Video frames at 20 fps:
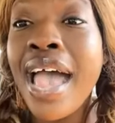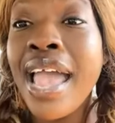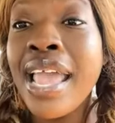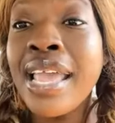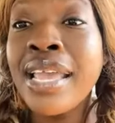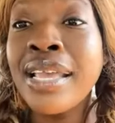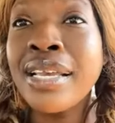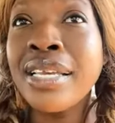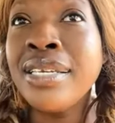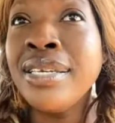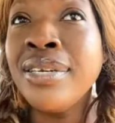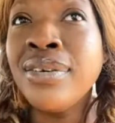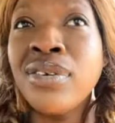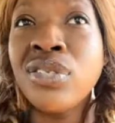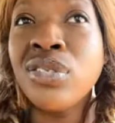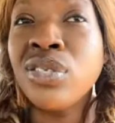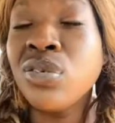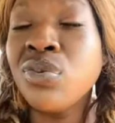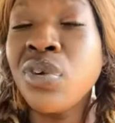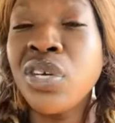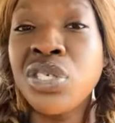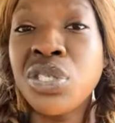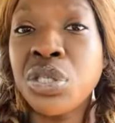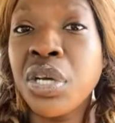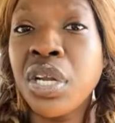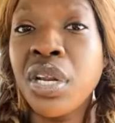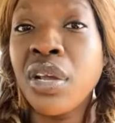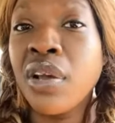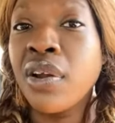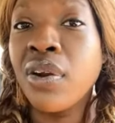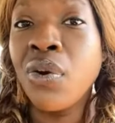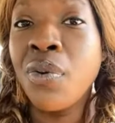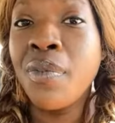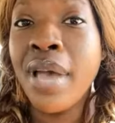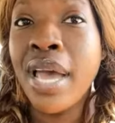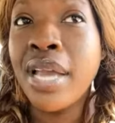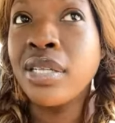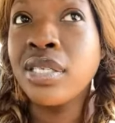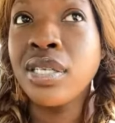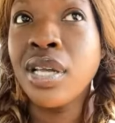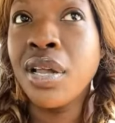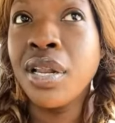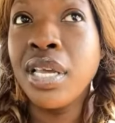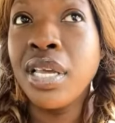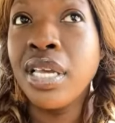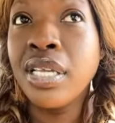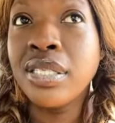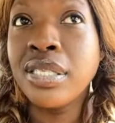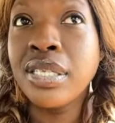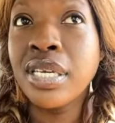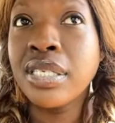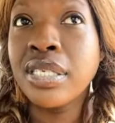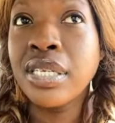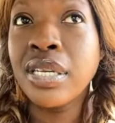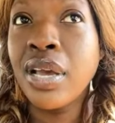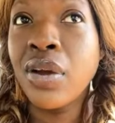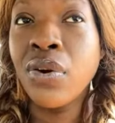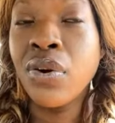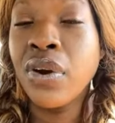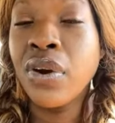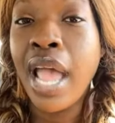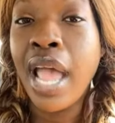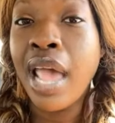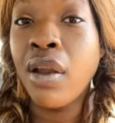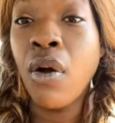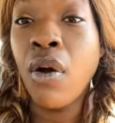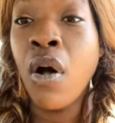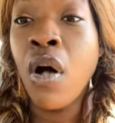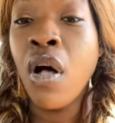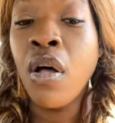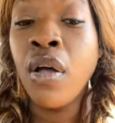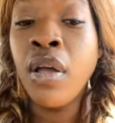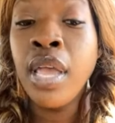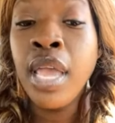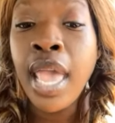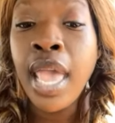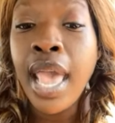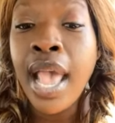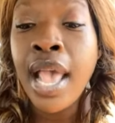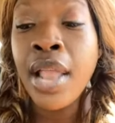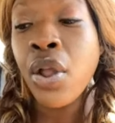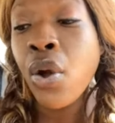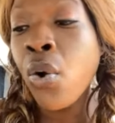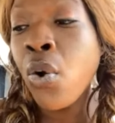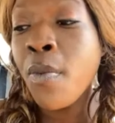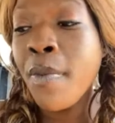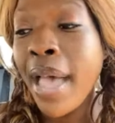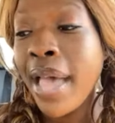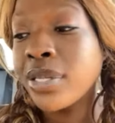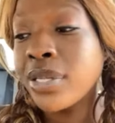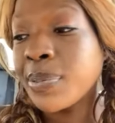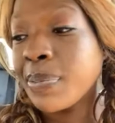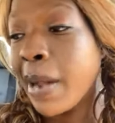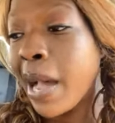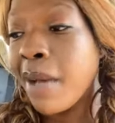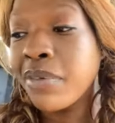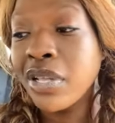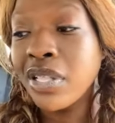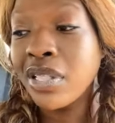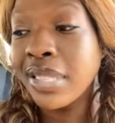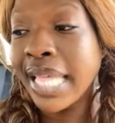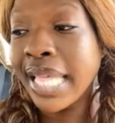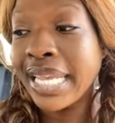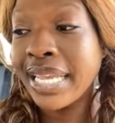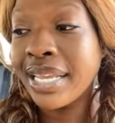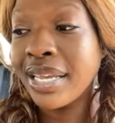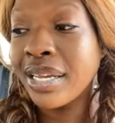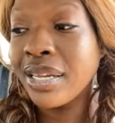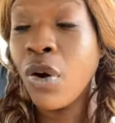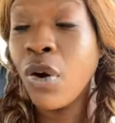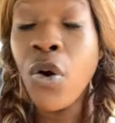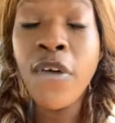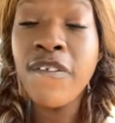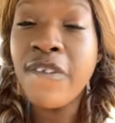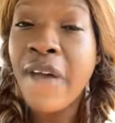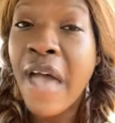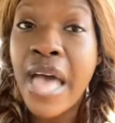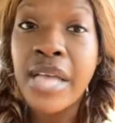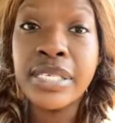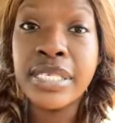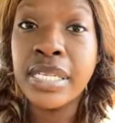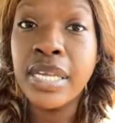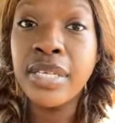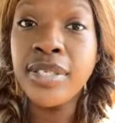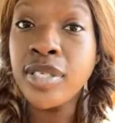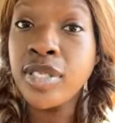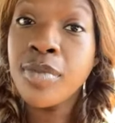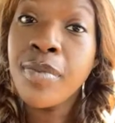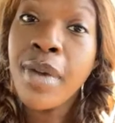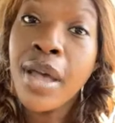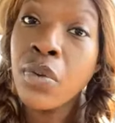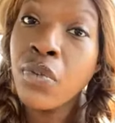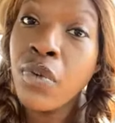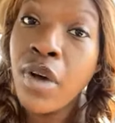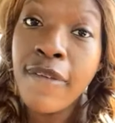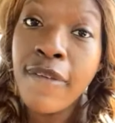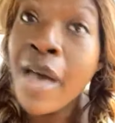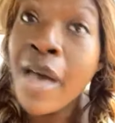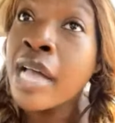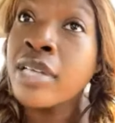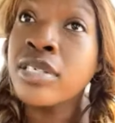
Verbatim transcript: i you can do waist training on omad it's not it doesn't hurt at all and omad is probably like or fasting doesn't matter what